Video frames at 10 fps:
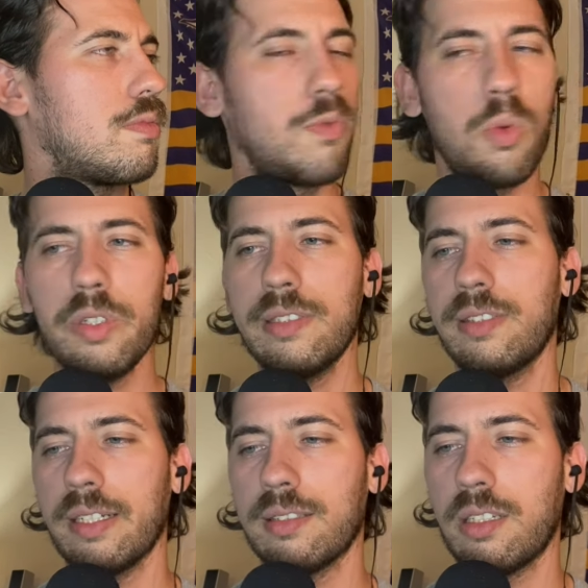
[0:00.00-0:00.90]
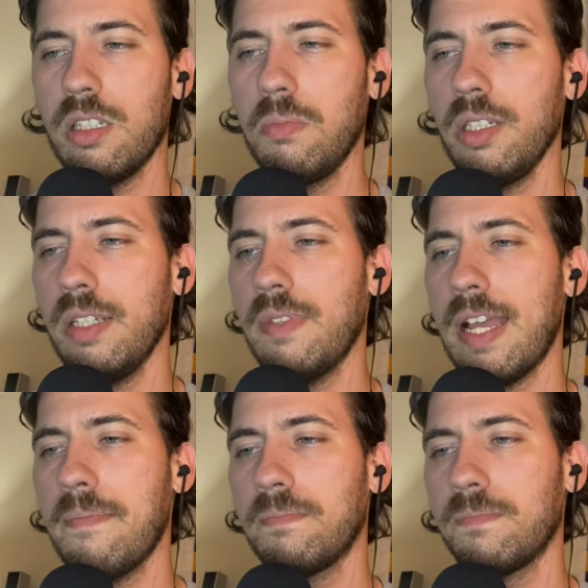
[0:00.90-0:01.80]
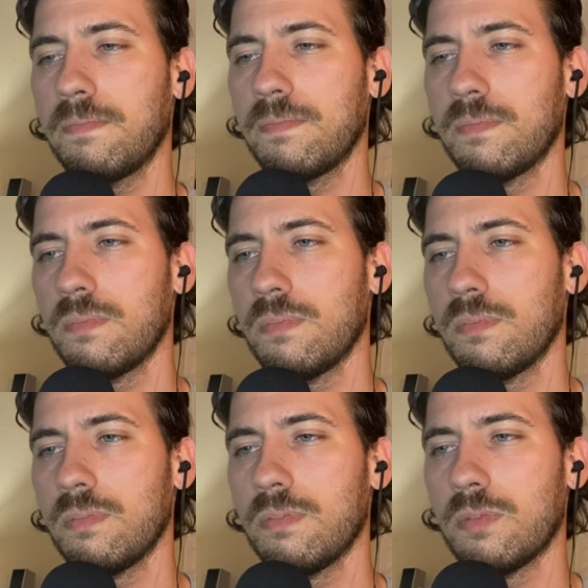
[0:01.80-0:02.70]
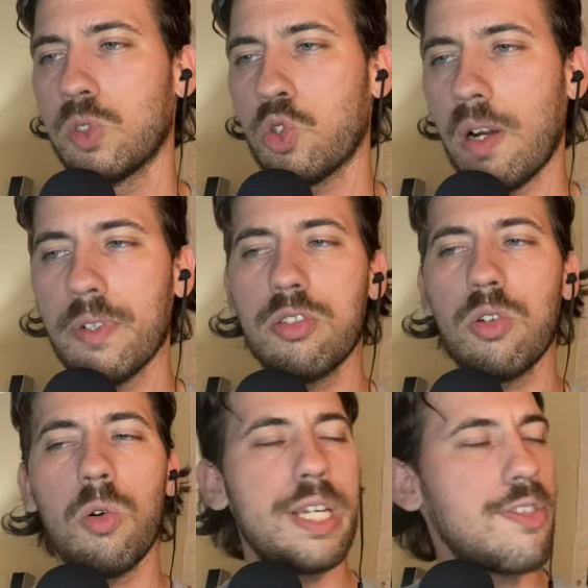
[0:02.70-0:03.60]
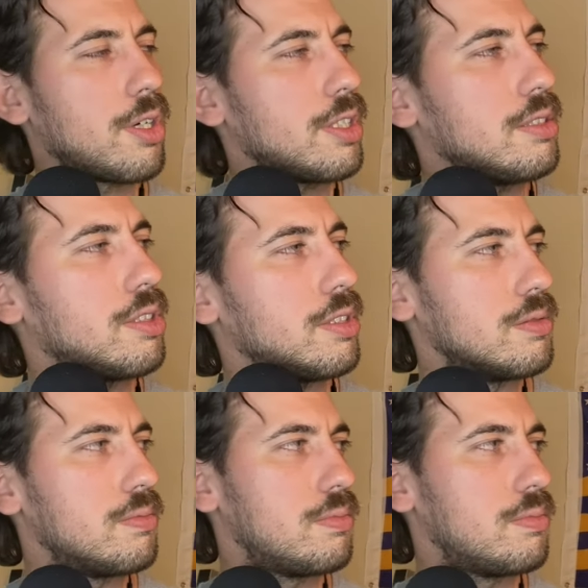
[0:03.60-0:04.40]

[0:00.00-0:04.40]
46. Can you believe that? Trevor Story, 32.